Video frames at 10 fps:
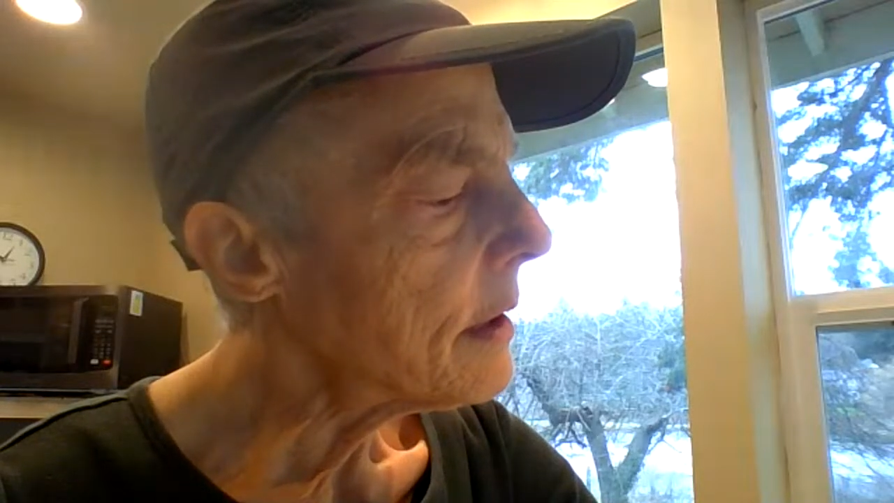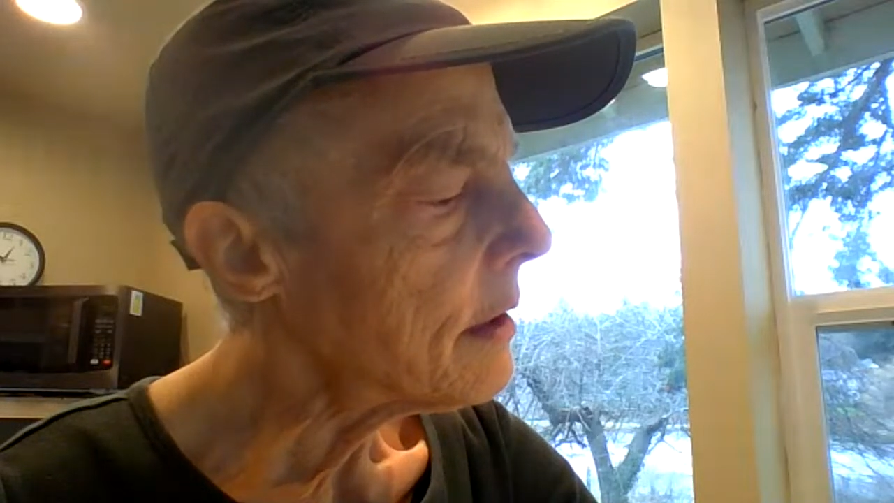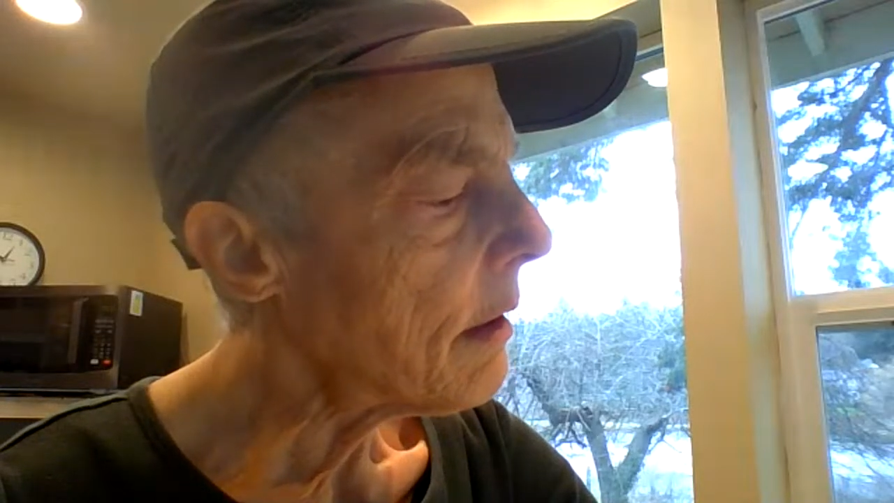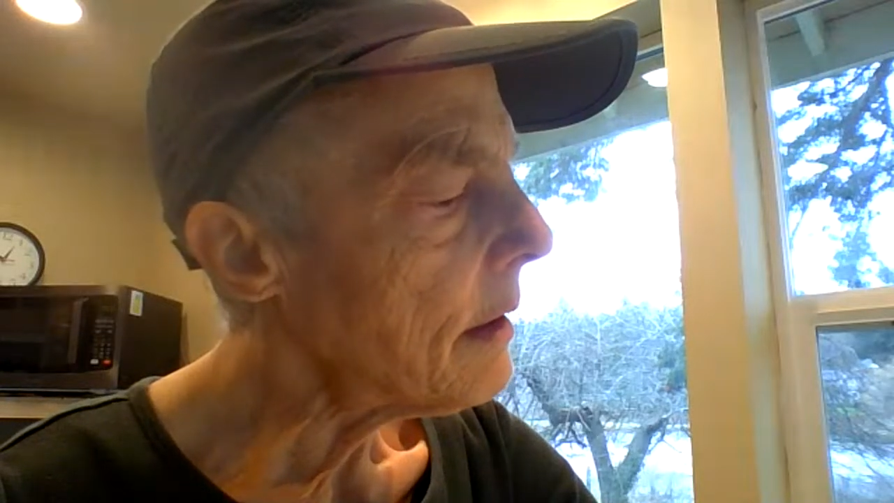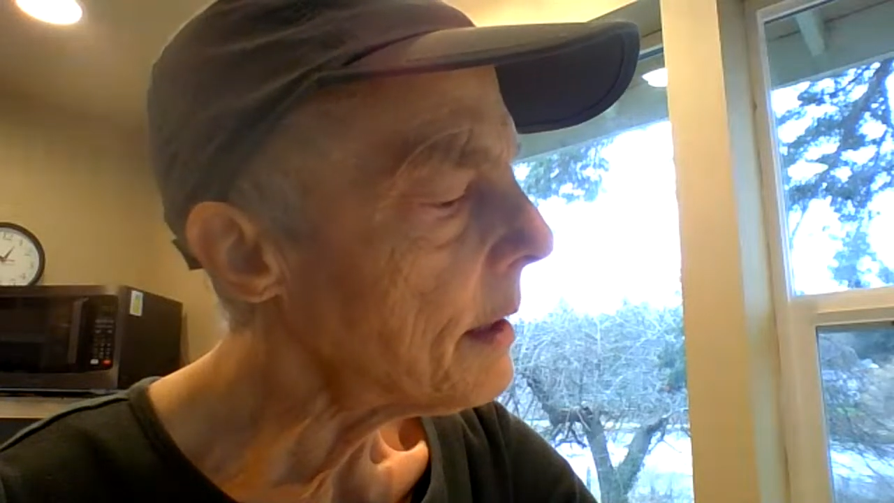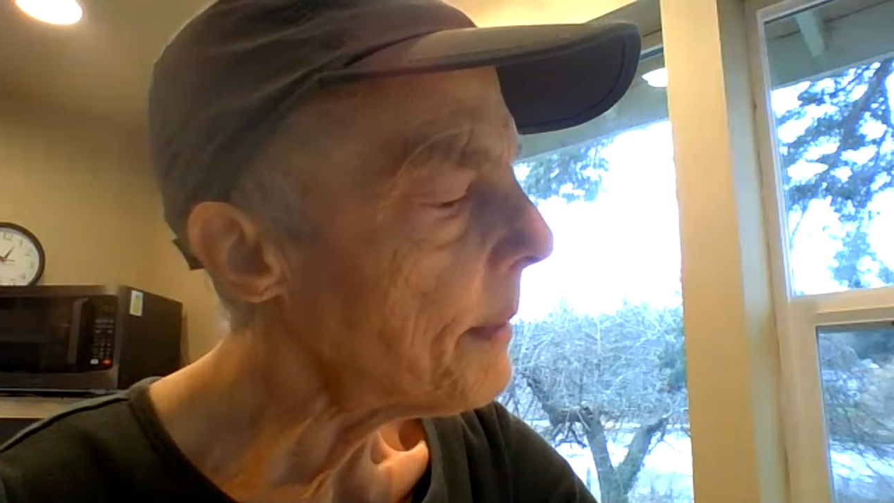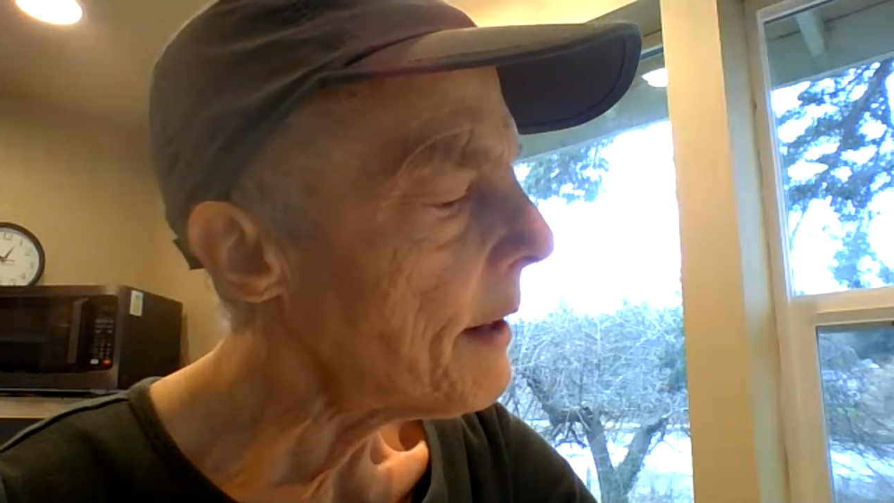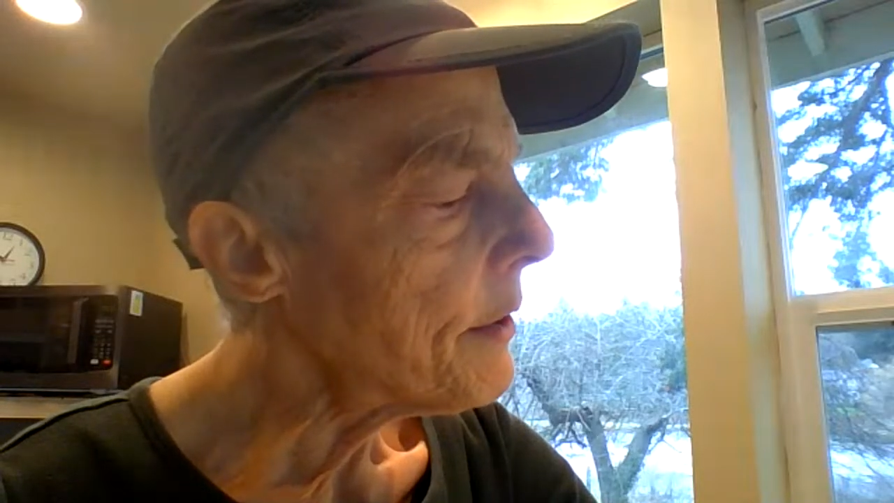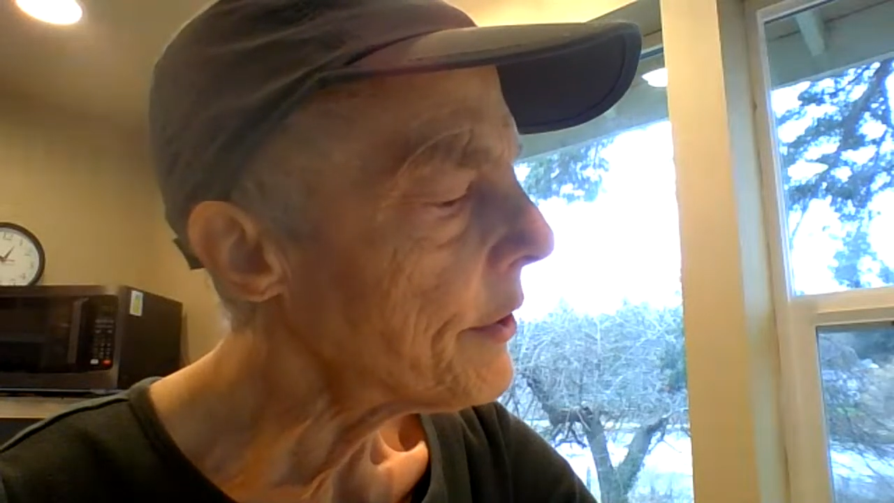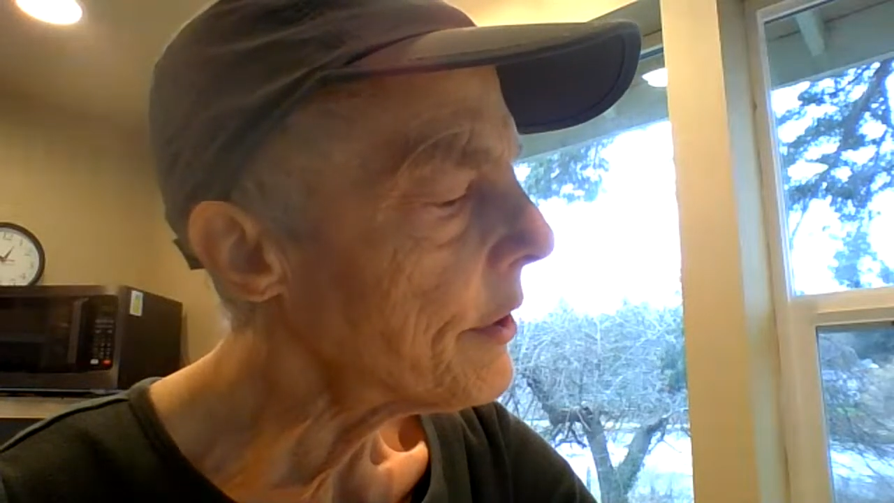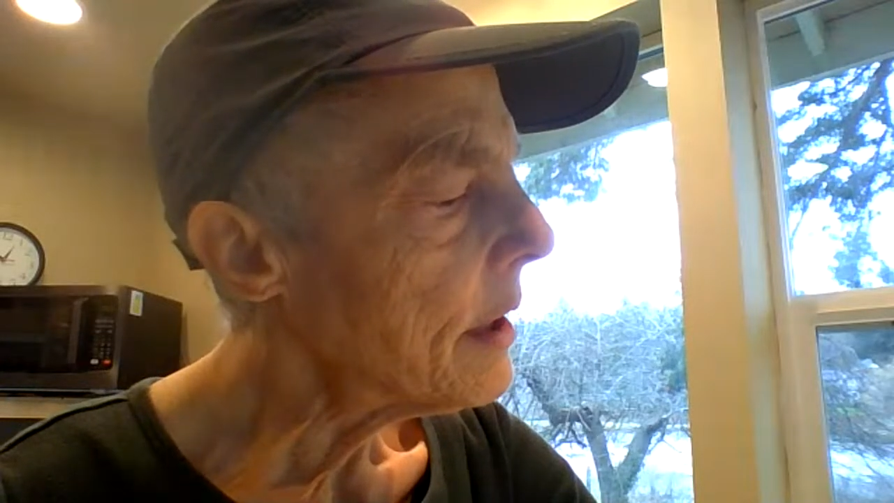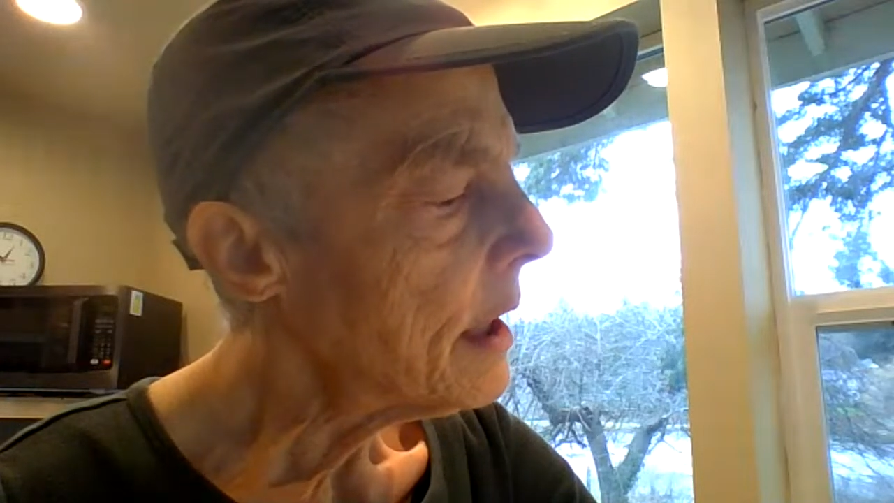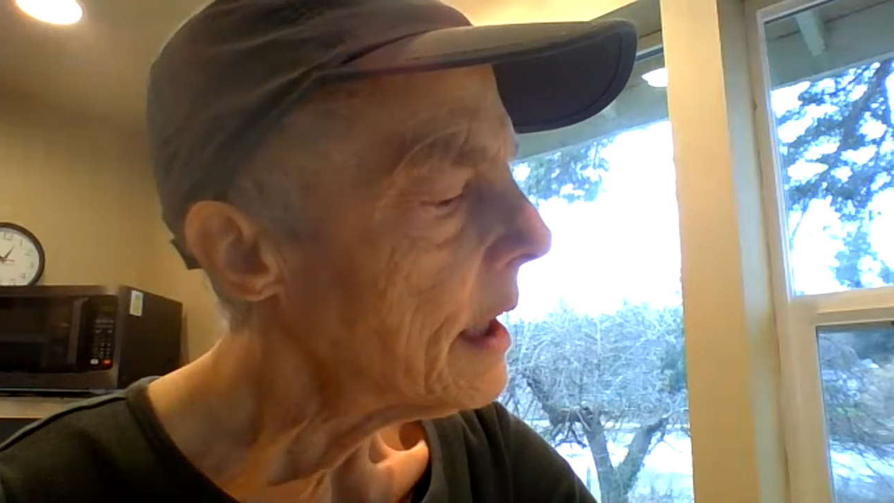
garlic powder,